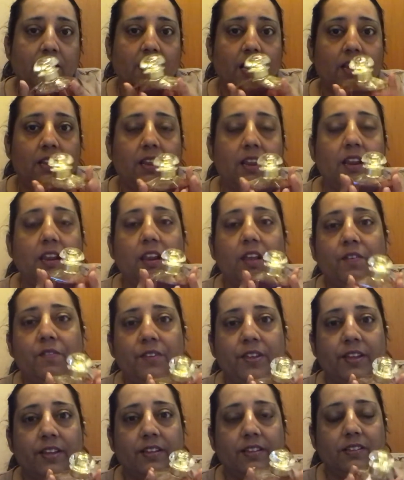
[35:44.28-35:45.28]
And I love
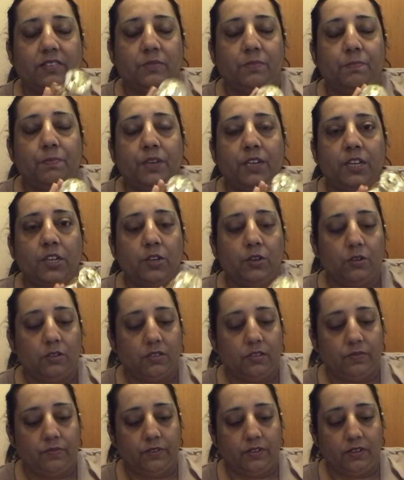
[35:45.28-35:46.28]
it. It's
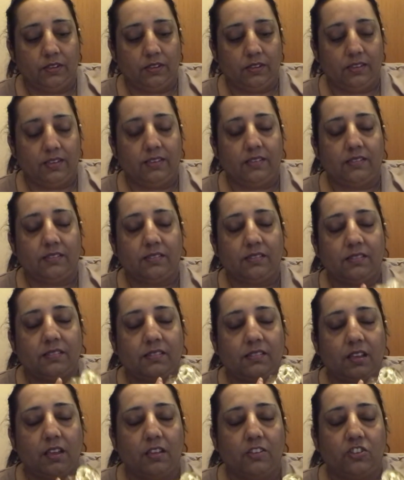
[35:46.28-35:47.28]
beautiful. It's
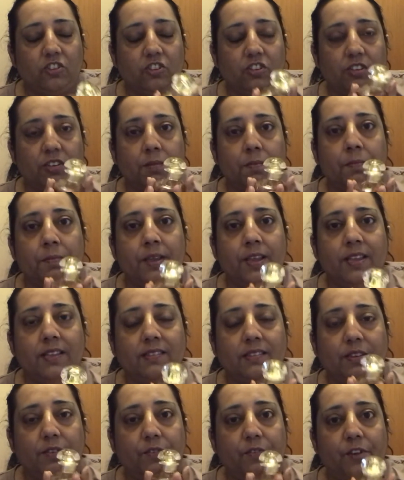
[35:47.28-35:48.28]
such an
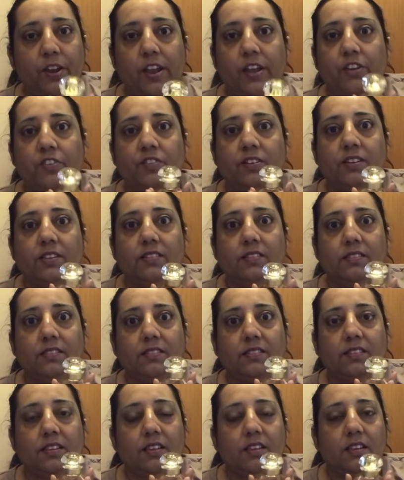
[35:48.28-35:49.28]
amazing
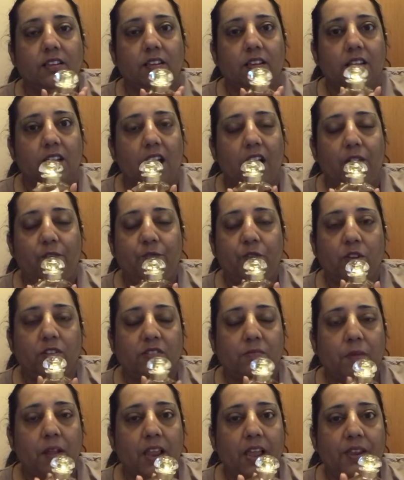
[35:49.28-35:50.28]
fragrance. I've not
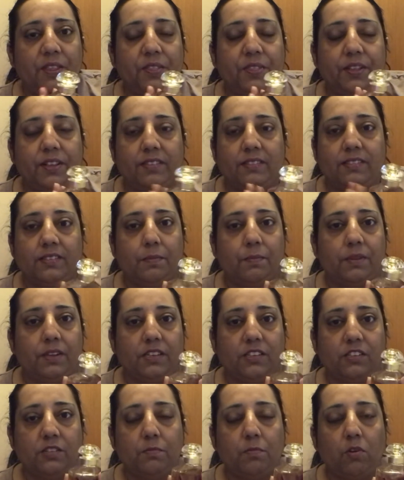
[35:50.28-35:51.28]
smelled anything similar
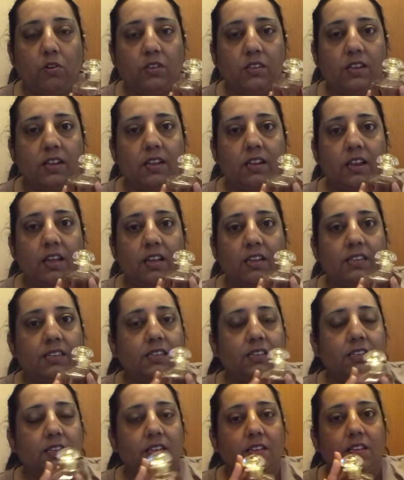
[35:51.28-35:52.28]
to Mon Guerlain,
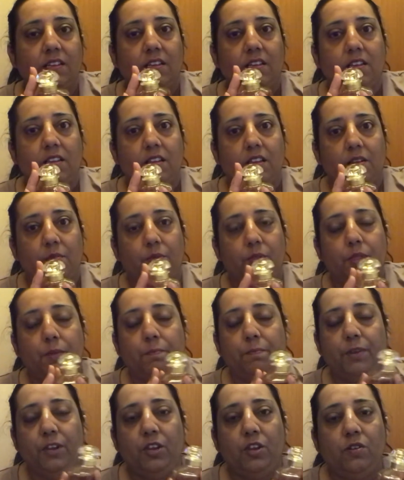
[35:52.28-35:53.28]
with the
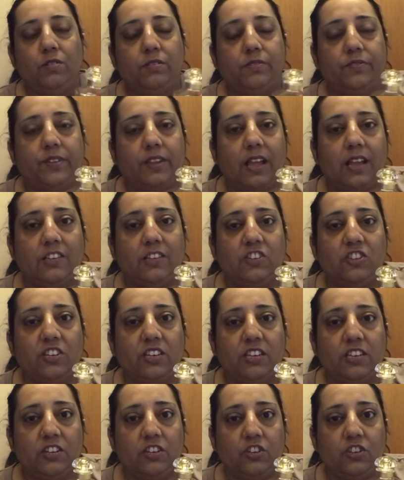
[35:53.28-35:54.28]
beautiful
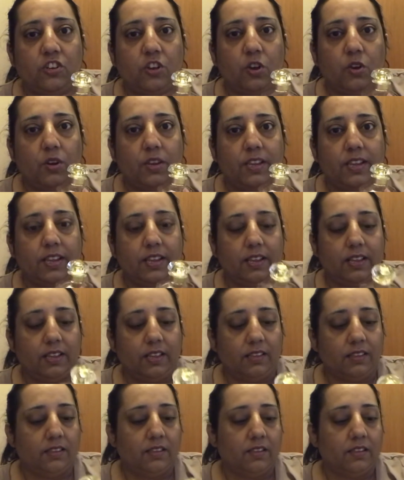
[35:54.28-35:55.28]
Angelina Jolie
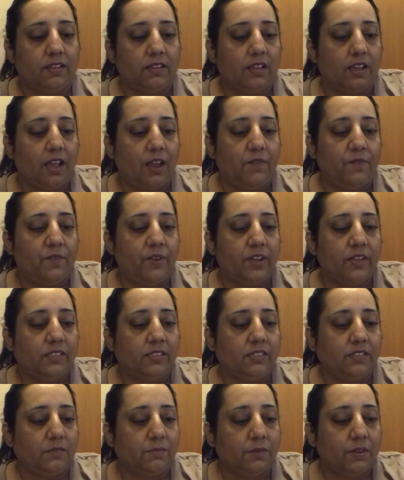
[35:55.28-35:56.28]
in the
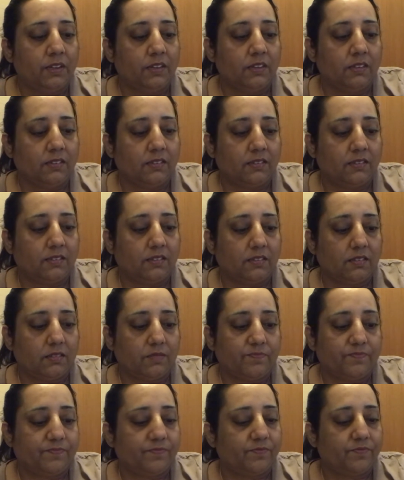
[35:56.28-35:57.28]
advertisements.
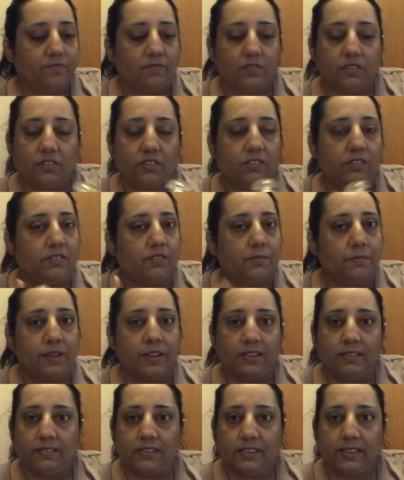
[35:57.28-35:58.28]
Just
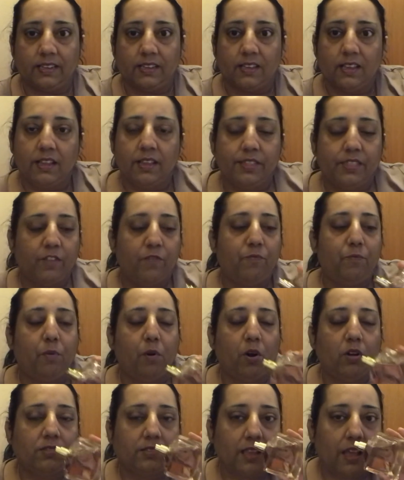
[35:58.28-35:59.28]
amazing. They've
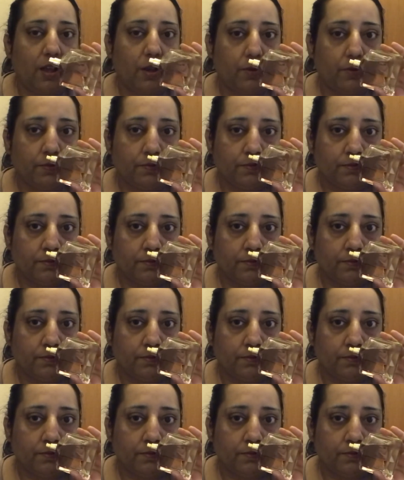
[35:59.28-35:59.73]
brought out